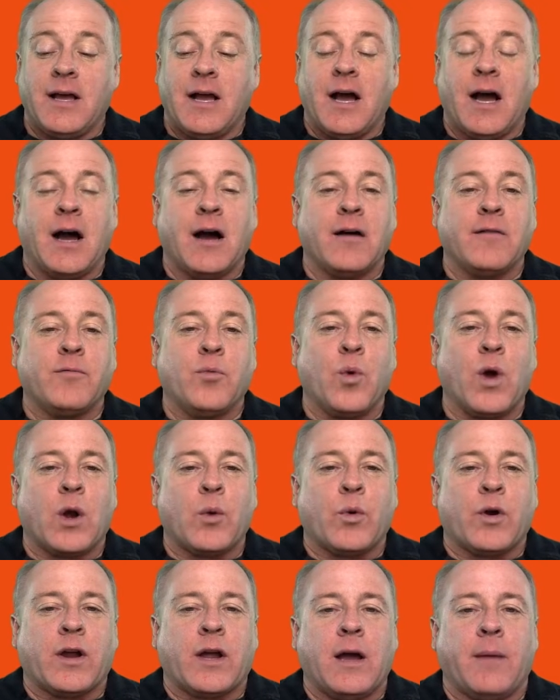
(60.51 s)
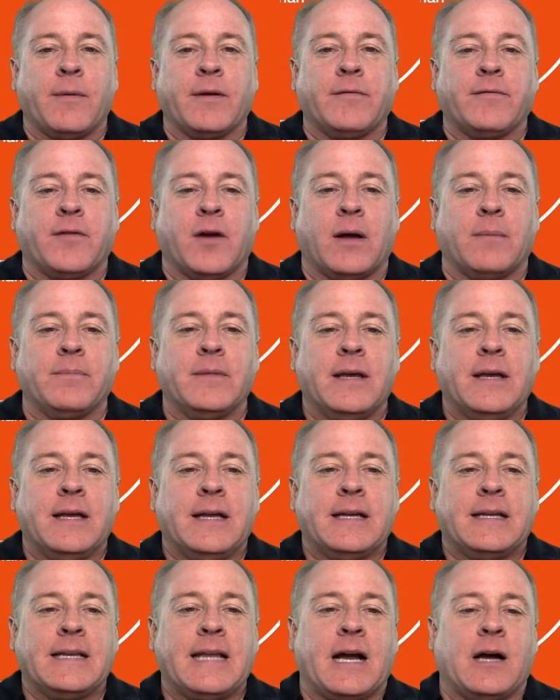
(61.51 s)
of where we're coming from.
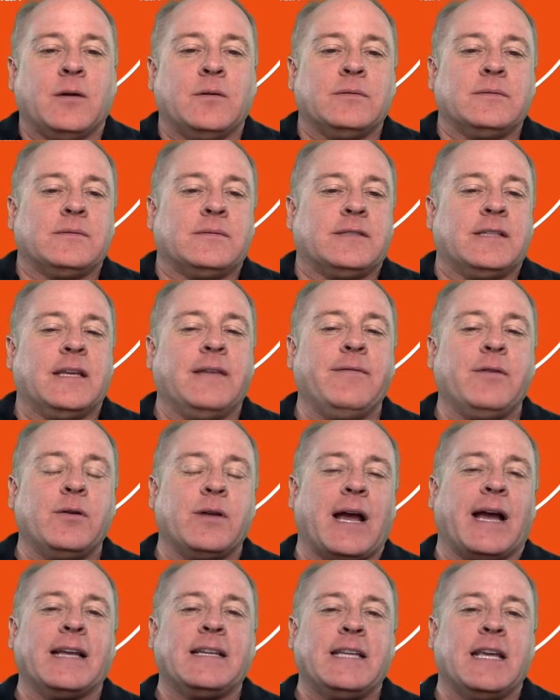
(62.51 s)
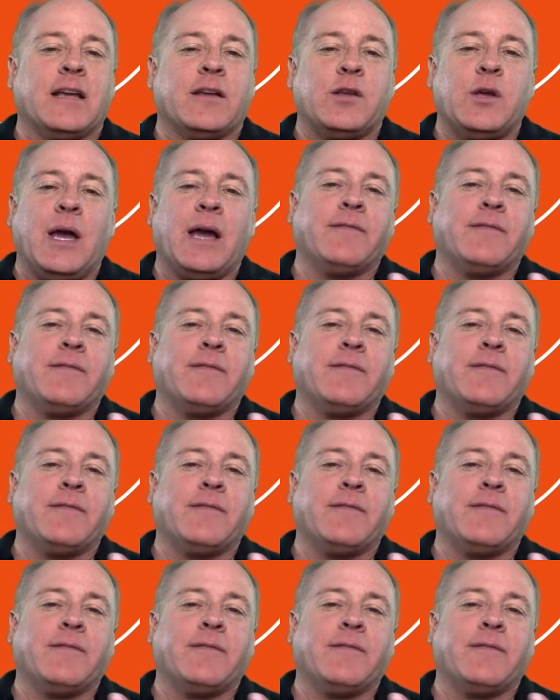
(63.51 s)
Now, to give you an idea, you